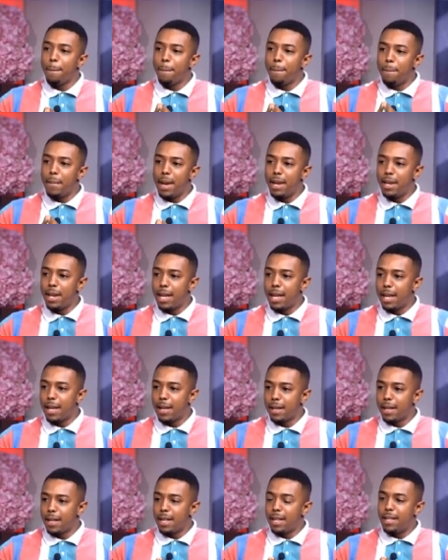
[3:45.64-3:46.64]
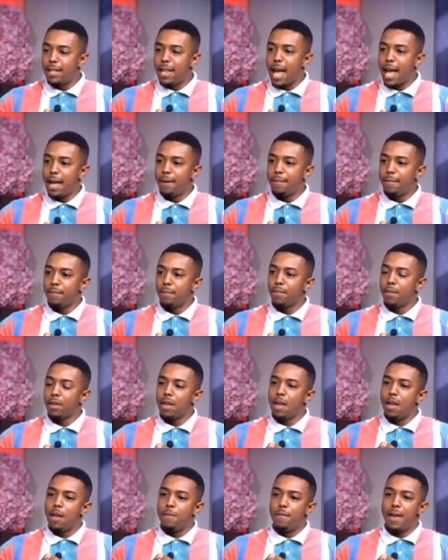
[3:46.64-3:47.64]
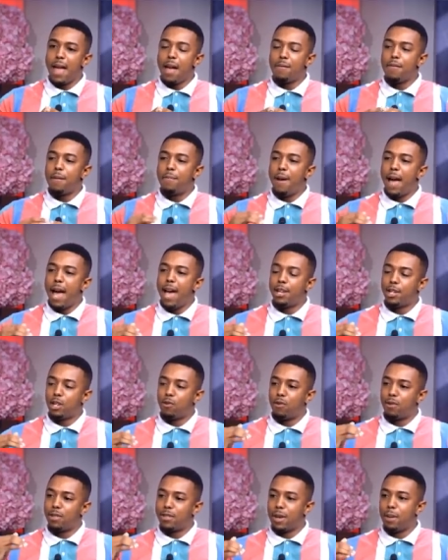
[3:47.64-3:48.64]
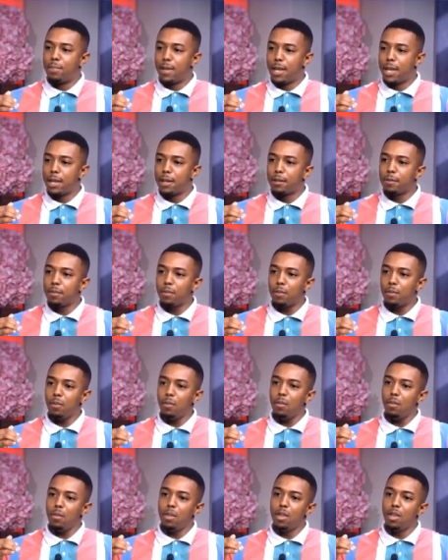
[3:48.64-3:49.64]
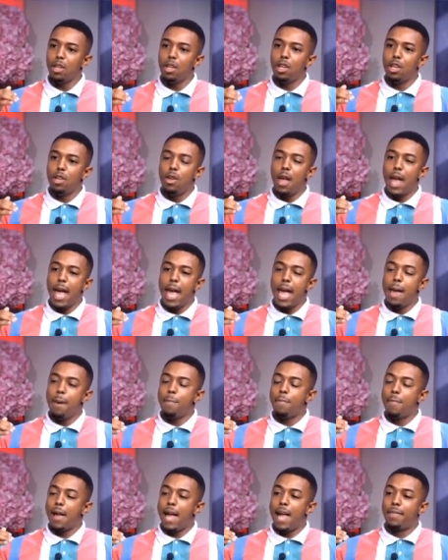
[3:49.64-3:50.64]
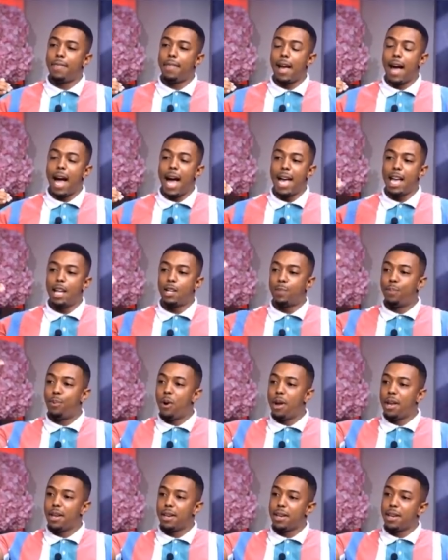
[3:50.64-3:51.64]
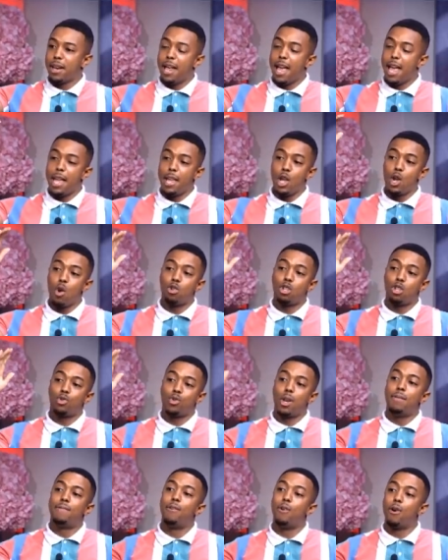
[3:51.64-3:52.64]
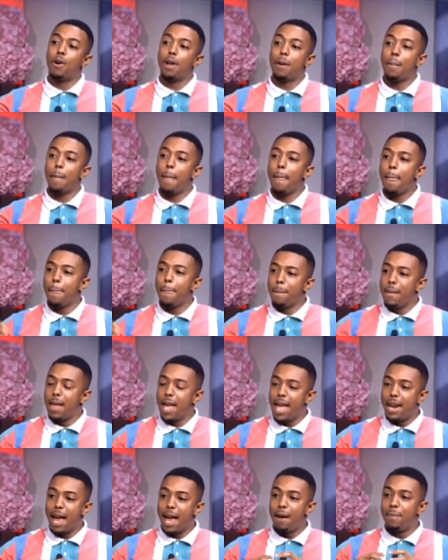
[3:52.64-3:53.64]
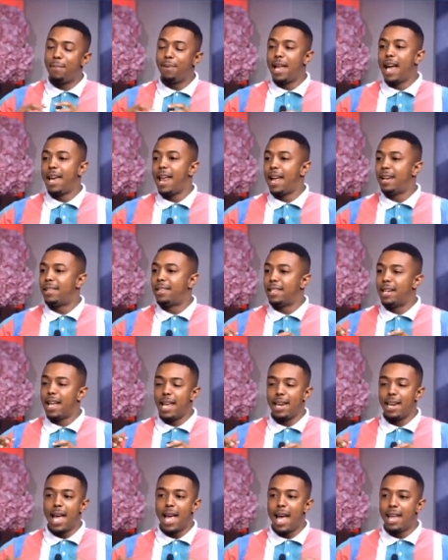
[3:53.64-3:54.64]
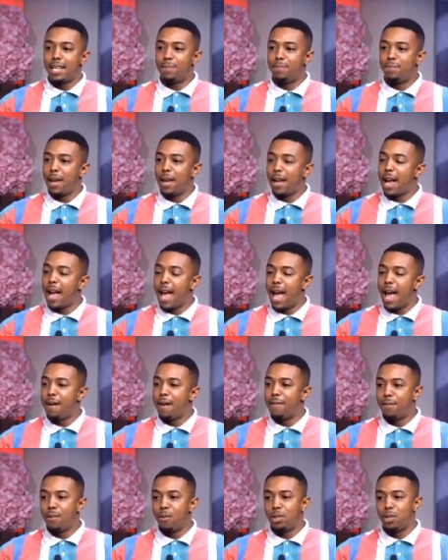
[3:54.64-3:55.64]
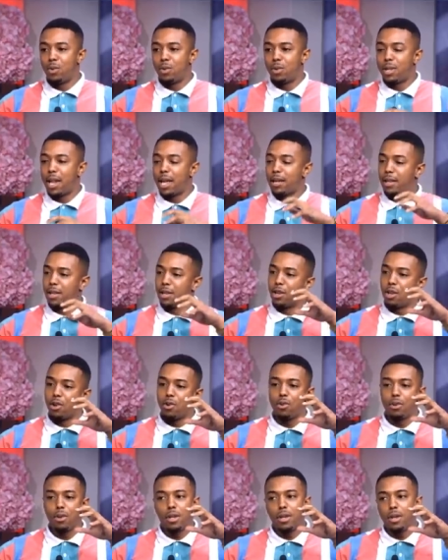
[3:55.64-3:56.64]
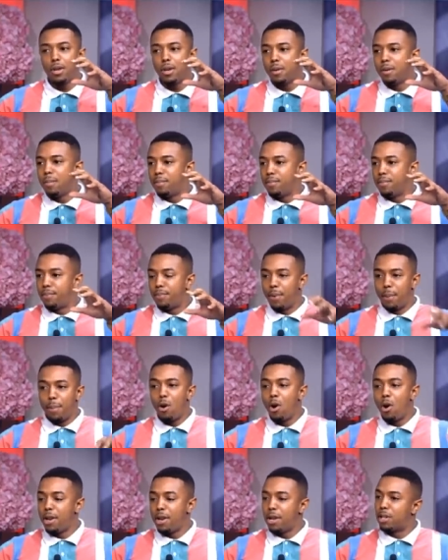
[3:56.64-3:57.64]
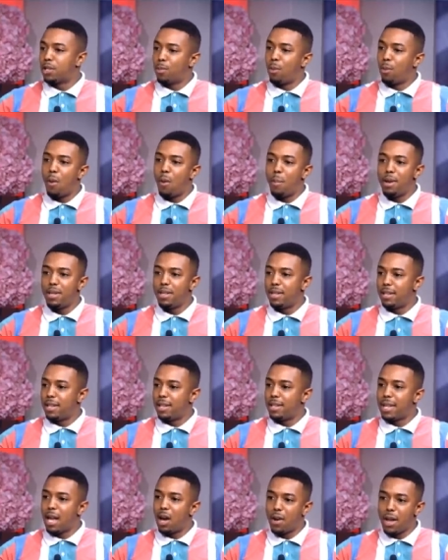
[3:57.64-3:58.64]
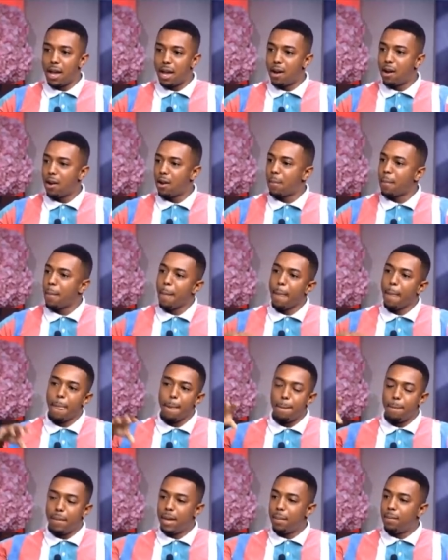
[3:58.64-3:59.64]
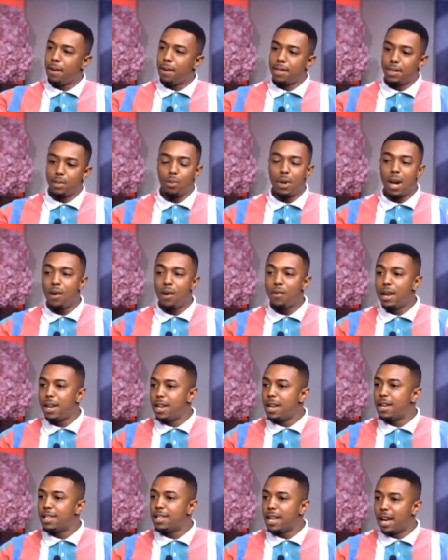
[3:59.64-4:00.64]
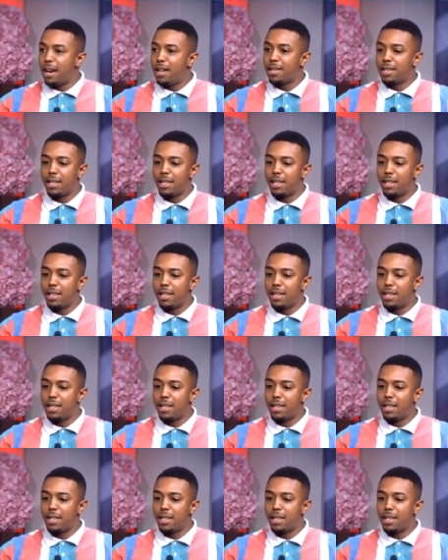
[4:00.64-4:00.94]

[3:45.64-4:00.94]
Meaning that if you have a passion for something, you aim at the highest point and you go straight for it. And I apply that to any aspect I have, which was like, you know, promoting small businesses out here, big business, whatever it is. I just